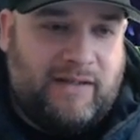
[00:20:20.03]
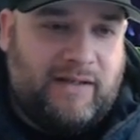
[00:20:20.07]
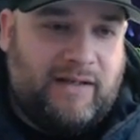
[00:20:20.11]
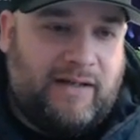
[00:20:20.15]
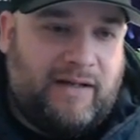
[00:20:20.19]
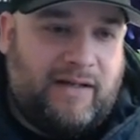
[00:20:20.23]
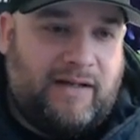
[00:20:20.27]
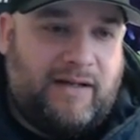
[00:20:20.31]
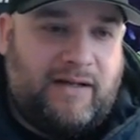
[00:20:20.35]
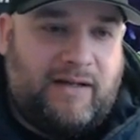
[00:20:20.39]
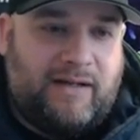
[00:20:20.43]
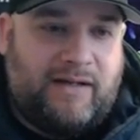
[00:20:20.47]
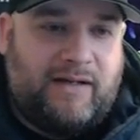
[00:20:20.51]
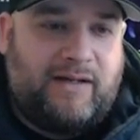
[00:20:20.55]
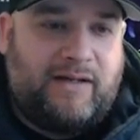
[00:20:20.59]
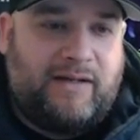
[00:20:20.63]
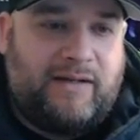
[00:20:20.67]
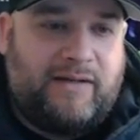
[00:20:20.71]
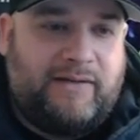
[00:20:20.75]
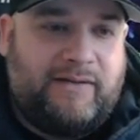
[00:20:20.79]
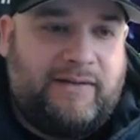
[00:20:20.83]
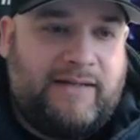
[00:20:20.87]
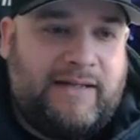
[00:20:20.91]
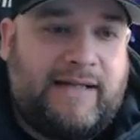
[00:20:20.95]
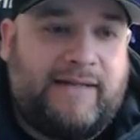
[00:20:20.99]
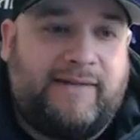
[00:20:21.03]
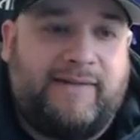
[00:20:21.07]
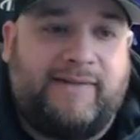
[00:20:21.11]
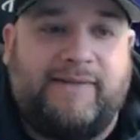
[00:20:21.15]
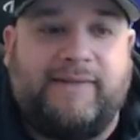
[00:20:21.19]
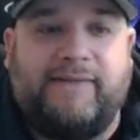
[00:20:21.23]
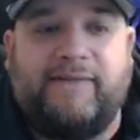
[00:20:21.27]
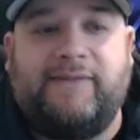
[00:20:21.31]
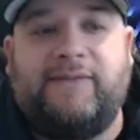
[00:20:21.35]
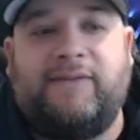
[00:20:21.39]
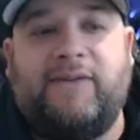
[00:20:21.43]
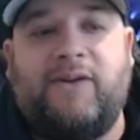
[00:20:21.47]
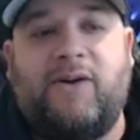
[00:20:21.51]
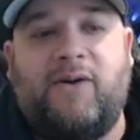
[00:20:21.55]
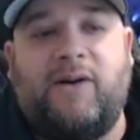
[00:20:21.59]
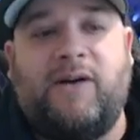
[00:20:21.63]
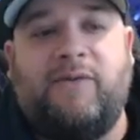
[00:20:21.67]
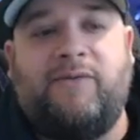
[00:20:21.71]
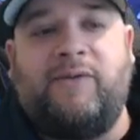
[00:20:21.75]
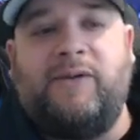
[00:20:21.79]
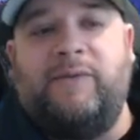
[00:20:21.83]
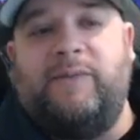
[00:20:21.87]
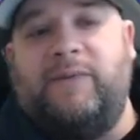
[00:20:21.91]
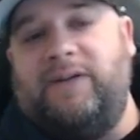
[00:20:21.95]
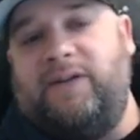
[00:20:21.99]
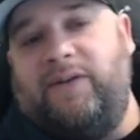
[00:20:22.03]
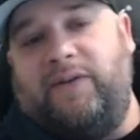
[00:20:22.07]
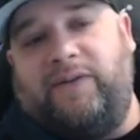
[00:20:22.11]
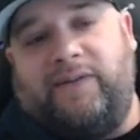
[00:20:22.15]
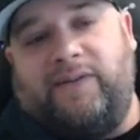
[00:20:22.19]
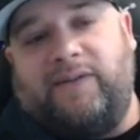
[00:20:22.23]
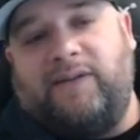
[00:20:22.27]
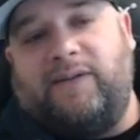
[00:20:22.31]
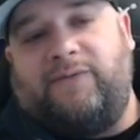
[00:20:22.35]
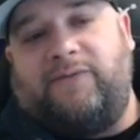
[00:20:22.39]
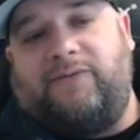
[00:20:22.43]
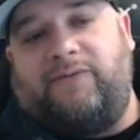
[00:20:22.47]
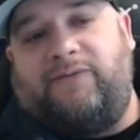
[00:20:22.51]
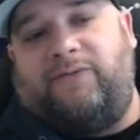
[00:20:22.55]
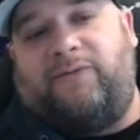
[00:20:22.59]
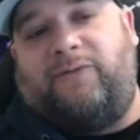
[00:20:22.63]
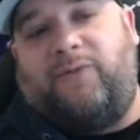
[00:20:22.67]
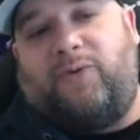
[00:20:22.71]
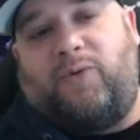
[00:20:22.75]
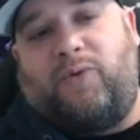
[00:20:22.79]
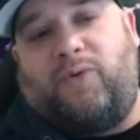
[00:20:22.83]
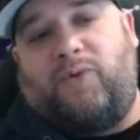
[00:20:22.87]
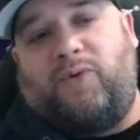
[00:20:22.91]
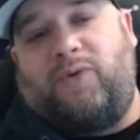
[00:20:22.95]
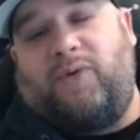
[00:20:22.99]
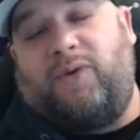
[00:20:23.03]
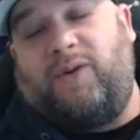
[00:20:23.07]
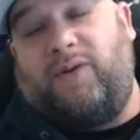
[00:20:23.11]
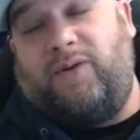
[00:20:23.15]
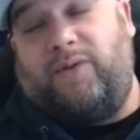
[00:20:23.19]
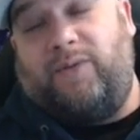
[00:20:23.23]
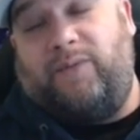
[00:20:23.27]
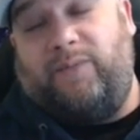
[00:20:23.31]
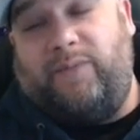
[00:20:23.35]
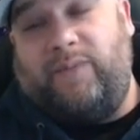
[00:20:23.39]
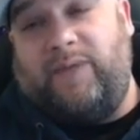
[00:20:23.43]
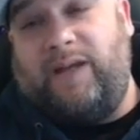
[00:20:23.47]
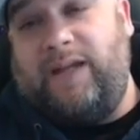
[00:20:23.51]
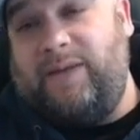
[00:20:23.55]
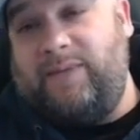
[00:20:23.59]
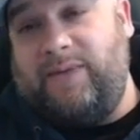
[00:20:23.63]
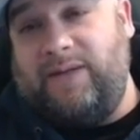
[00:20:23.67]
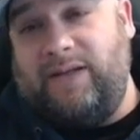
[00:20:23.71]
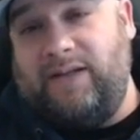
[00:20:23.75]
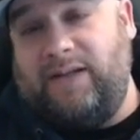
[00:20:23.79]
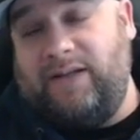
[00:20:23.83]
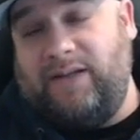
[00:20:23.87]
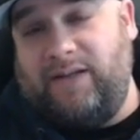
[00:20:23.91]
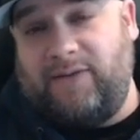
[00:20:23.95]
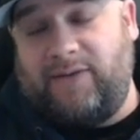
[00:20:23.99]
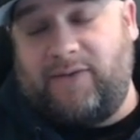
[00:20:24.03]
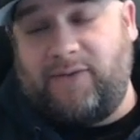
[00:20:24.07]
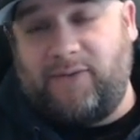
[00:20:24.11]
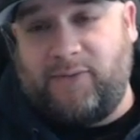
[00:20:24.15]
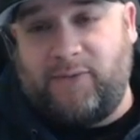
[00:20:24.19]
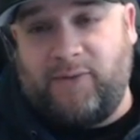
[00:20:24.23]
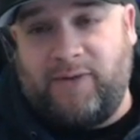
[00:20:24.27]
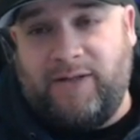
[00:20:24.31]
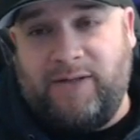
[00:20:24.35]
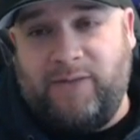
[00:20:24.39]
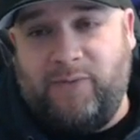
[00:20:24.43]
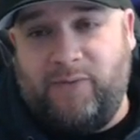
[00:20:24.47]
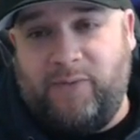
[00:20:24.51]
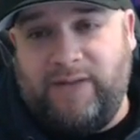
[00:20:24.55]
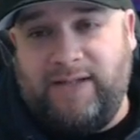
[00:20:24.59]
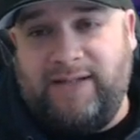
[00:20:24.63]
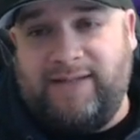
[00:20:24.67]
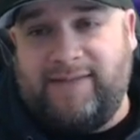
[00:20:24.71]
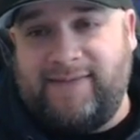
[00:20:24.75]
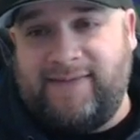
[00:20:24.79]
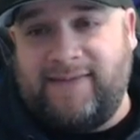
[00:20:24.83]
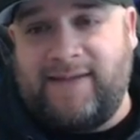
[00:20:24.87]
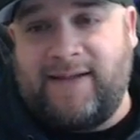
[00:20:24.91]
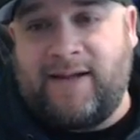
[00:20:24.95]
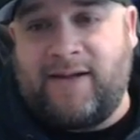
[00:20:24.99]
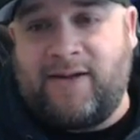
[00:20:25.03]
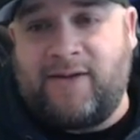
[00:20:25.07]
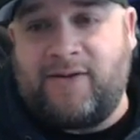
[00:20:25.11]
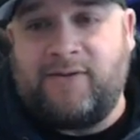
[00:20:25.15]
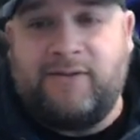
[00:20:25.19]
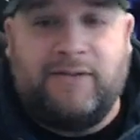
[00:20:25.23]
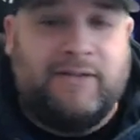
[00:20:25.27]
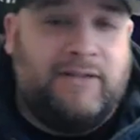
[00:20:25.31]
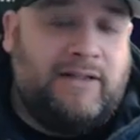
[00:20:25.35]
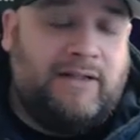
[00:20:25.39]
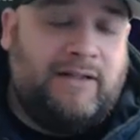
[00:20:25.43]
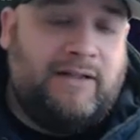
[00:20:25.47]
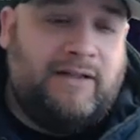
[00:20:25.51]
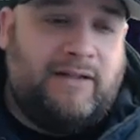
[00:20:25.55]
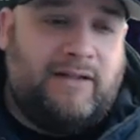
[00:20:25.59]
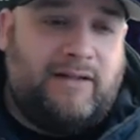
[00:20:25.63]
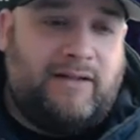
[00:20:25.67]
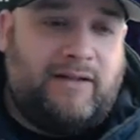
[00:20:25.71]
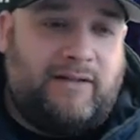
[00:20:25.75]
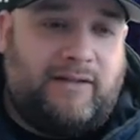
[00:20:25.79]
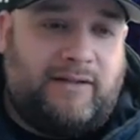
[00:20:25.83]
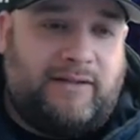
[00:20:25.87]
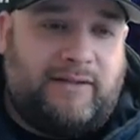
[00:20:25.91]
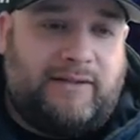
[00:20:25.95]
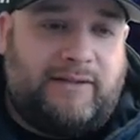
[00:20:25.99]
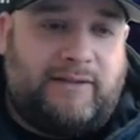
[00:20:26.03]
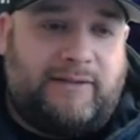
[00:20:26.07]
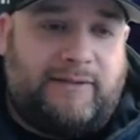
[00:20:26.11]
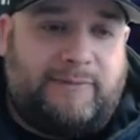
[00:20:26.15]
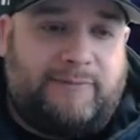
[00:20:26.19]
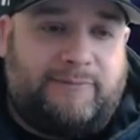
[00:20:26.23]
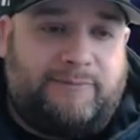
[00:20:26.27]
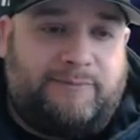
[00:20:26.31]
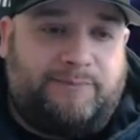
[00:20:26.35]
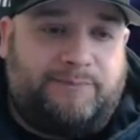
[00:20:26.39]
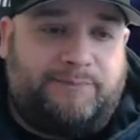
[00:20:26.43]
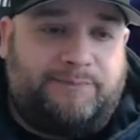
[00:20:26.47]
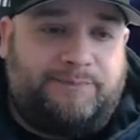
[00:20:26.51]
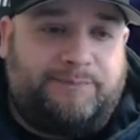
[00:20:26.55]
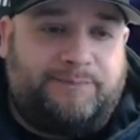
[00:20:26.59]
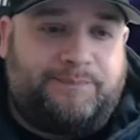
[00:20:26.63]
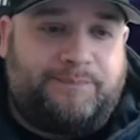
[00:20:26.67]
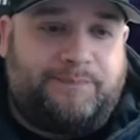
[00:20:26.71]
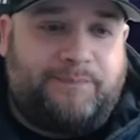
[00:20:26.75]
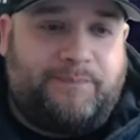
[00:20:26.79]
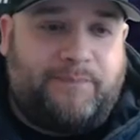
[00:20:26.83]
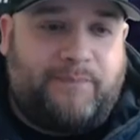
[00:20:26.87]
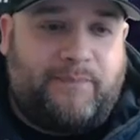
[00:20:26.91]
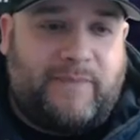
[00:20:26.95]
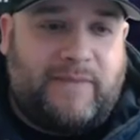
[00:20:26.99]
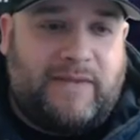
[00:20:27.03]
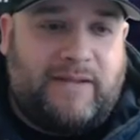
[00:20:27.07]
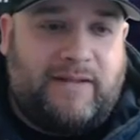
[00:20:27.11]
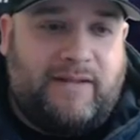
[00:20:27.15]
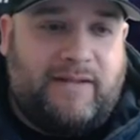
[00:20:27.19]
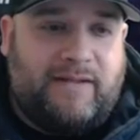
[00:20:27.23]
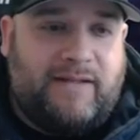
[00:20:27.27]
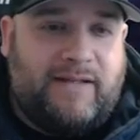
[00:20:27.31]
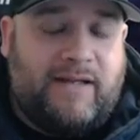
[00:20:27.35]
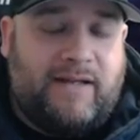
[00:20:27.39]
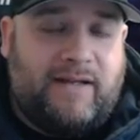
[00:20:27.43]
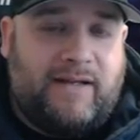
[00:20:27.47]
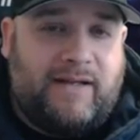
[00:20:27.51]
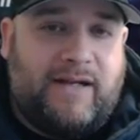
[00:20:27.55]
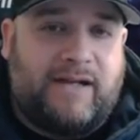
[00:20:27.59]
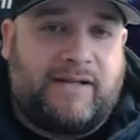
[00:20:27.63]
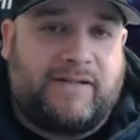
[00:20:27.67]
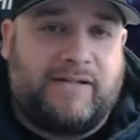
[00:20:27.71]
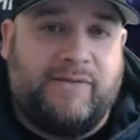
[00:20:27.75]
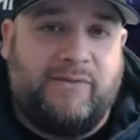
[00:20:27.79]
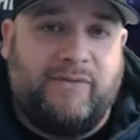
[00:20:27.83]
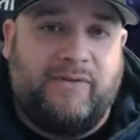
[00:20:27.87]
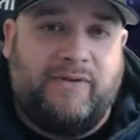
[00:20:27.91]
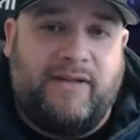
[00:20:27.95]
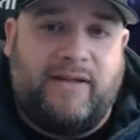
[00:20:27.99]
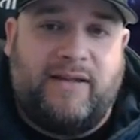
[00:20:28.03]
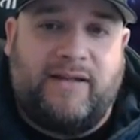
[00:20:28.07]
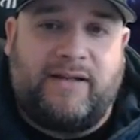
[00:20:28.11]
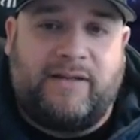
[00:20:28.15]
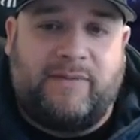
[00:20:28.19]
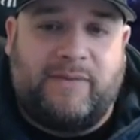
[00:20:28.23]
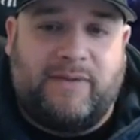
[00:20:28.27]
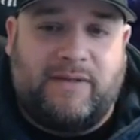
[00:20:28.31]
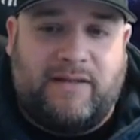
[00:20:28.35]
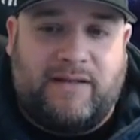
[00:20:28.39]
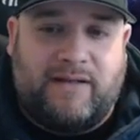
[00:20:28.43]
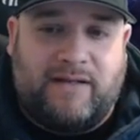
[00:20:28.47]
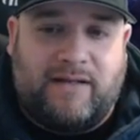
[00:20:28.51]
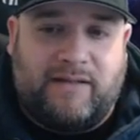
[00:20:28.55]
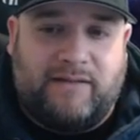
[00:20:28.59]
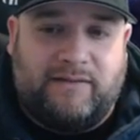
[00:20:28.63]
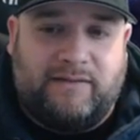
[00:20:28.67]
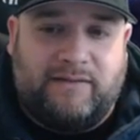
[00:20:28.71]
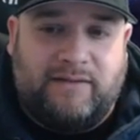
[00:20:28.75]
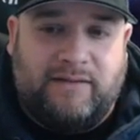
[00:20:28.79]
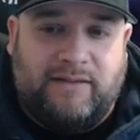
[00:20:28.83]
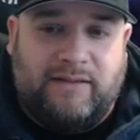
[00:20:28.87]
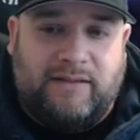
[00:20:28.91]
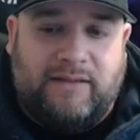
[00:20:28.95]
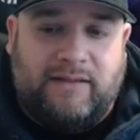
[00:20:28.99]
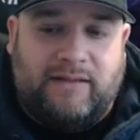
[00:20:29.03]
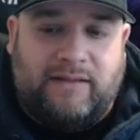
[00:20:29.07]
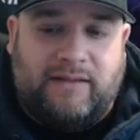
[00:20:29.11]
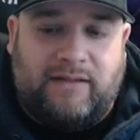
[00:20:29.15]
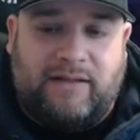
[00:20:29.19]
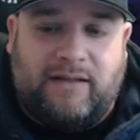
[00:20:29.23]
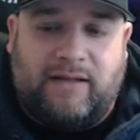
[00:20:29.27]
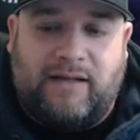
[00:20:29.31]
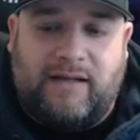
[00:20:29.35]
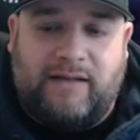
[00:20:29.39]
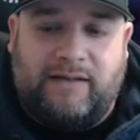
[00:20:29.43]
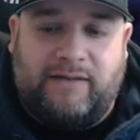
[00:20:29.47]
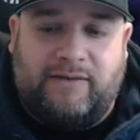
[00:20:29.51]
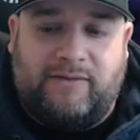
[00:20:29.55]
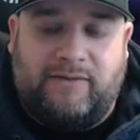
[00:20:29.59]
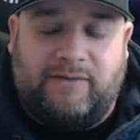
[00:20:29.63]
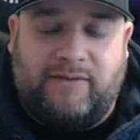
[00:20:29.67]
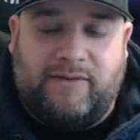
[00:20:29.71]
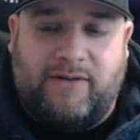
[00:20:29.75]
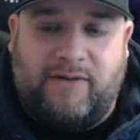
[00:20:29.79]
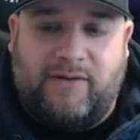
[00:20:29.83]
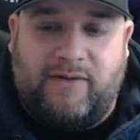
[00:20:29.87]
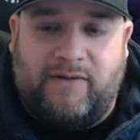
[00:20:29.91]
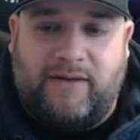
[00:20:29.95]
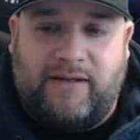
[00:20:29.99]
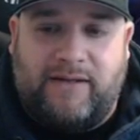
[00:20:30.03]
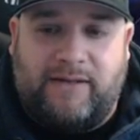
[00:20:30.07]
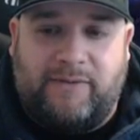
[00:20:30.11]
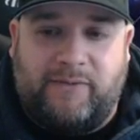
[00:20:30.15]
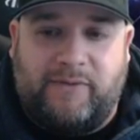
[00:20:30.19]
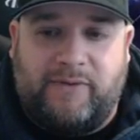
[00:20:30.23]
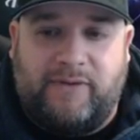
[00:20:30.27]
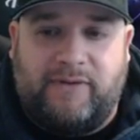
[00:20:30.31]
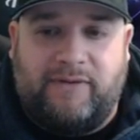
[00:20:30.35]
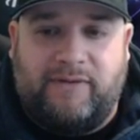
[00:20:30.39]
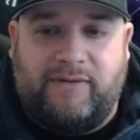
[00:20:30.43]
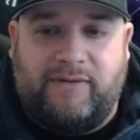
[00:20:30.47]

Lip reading: Yes. So I've only been using them for maybe 3 weeks now. And yeah, I actually really like them a lot. I don't know that I would